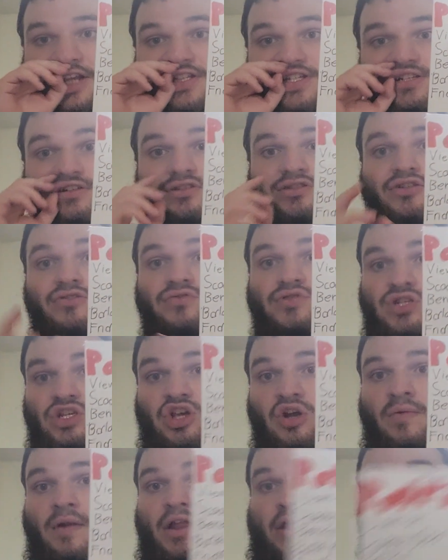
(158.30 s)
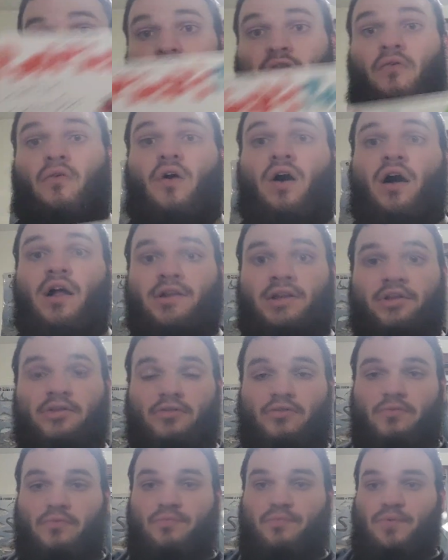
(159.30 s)
still do Scooby-Doo on
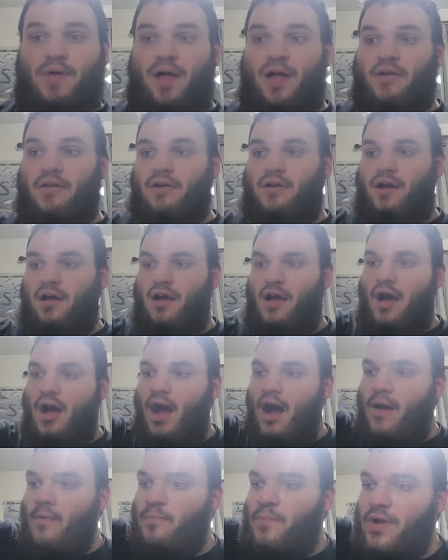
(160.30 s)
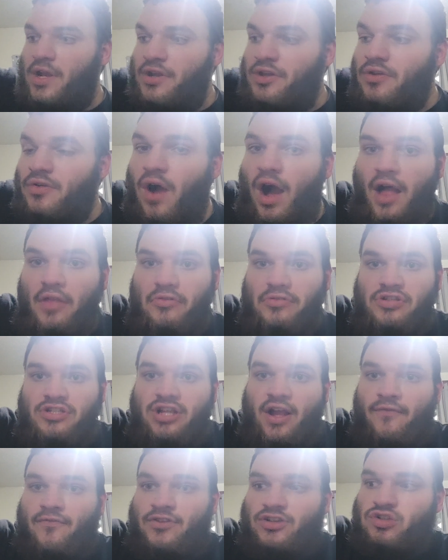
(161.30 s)
here, but I do other
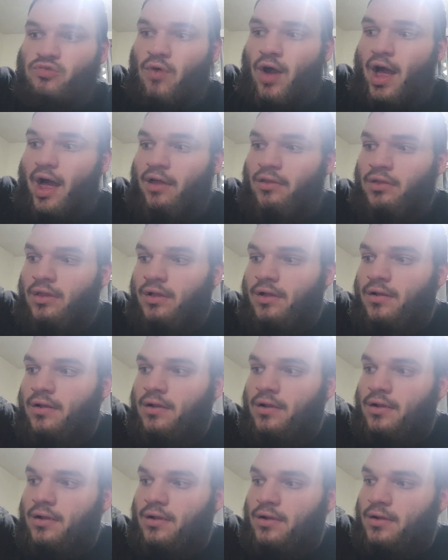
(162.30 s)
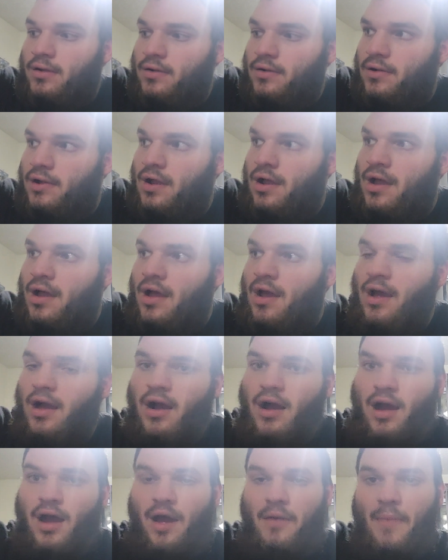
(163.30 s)
stuff as well.
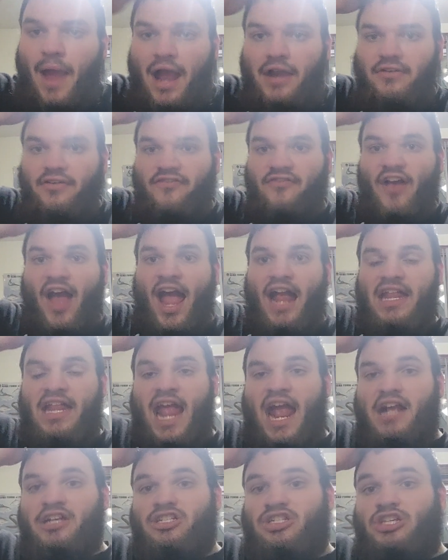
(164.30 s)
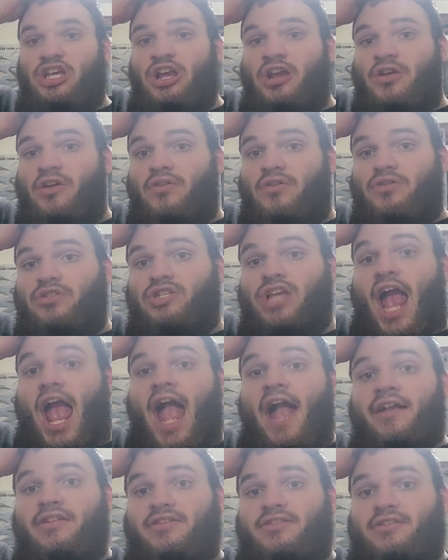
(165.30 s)
Matter of fact, next year,
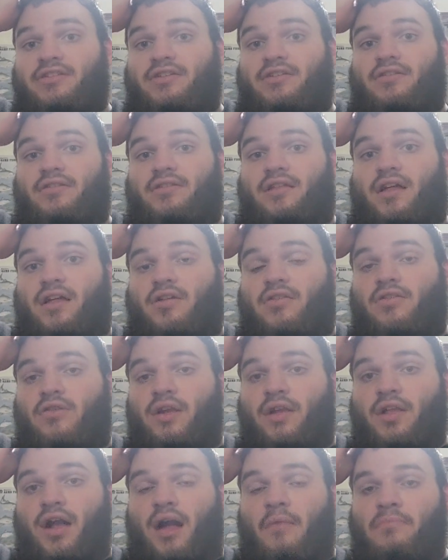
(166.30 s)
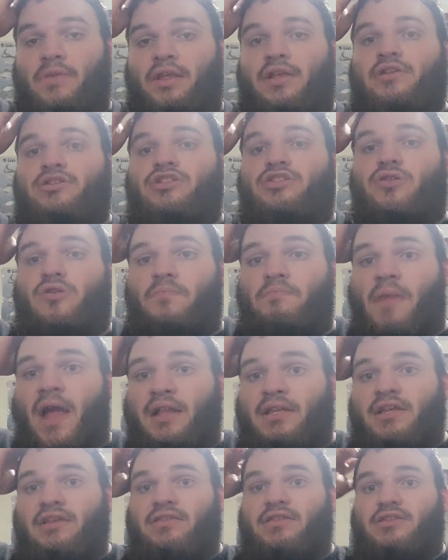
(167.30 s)
Jack's, the toy company, is doing
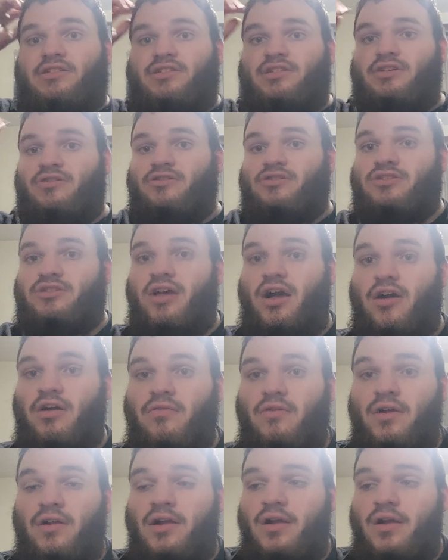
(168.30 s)
Bendy this year, so